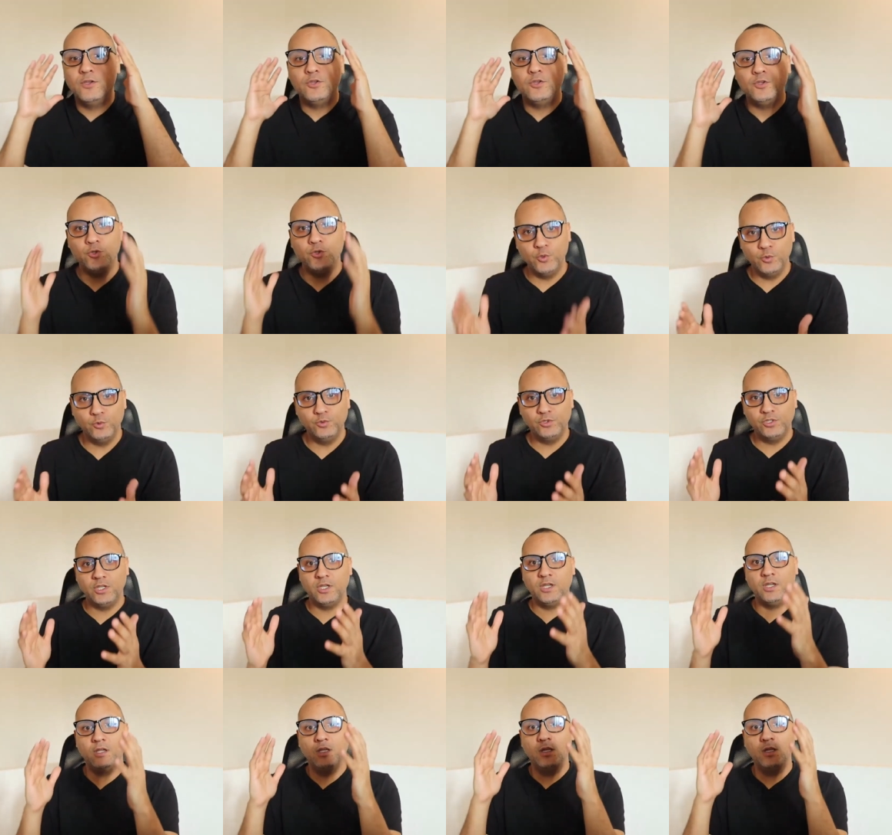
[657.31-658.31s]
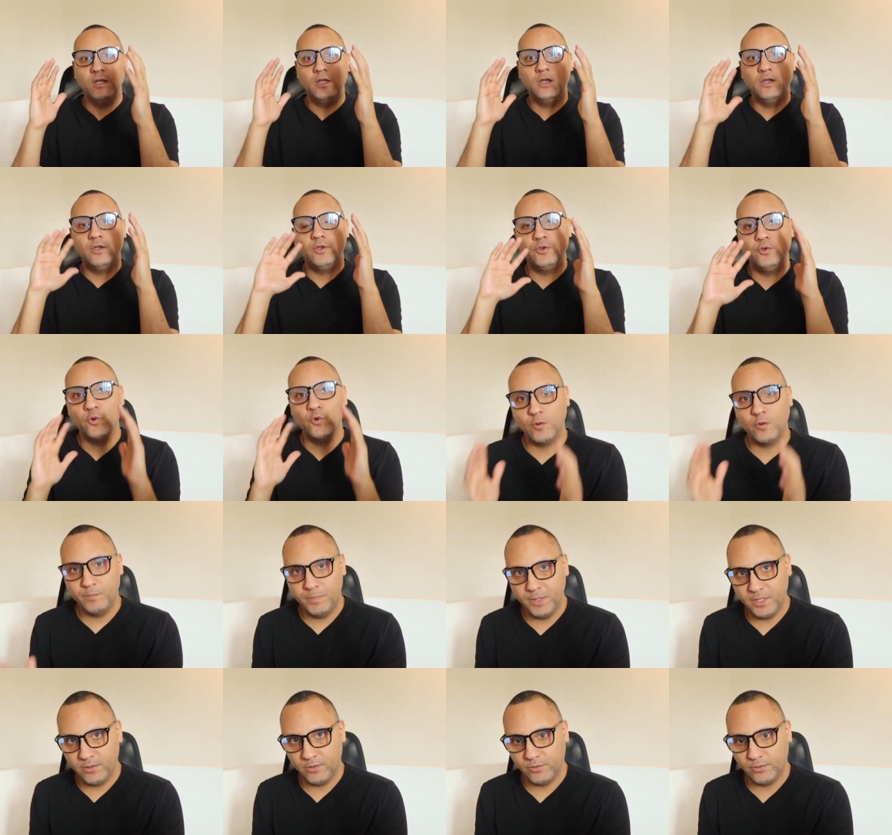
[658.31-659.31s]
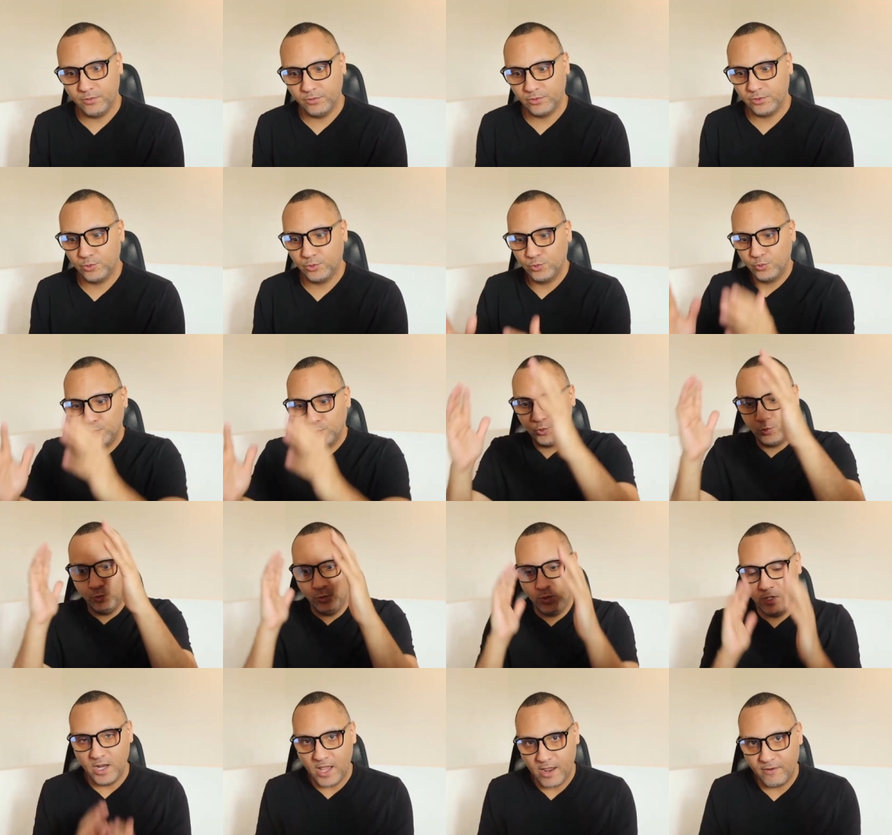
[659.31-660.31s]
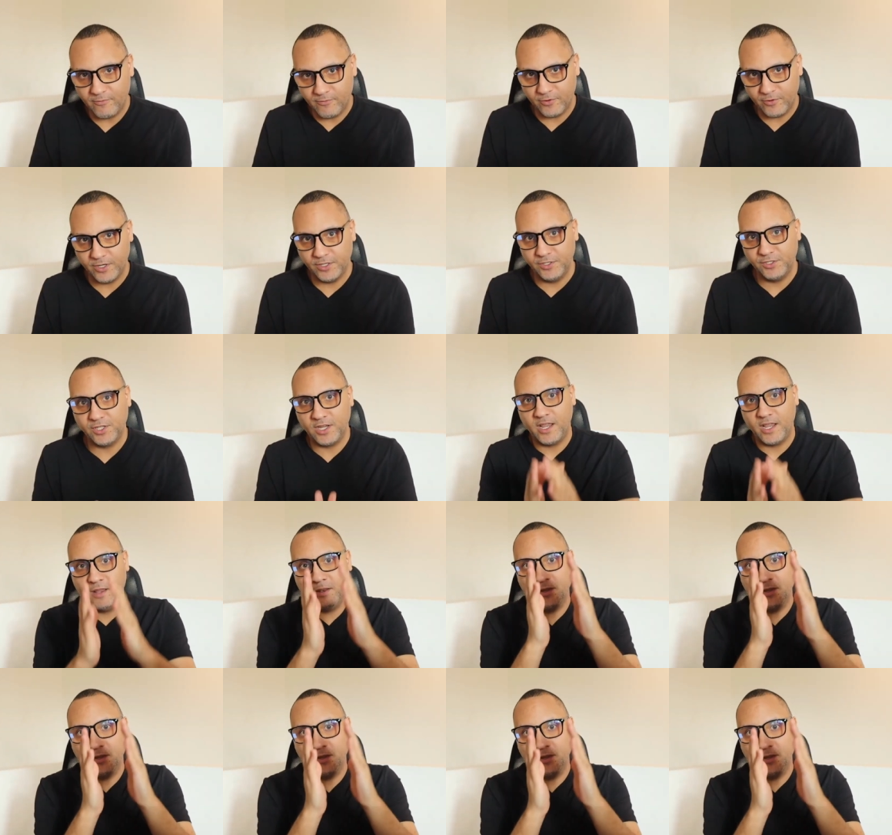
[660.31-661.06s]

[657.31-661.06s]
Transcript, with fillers: using your bills to leverage and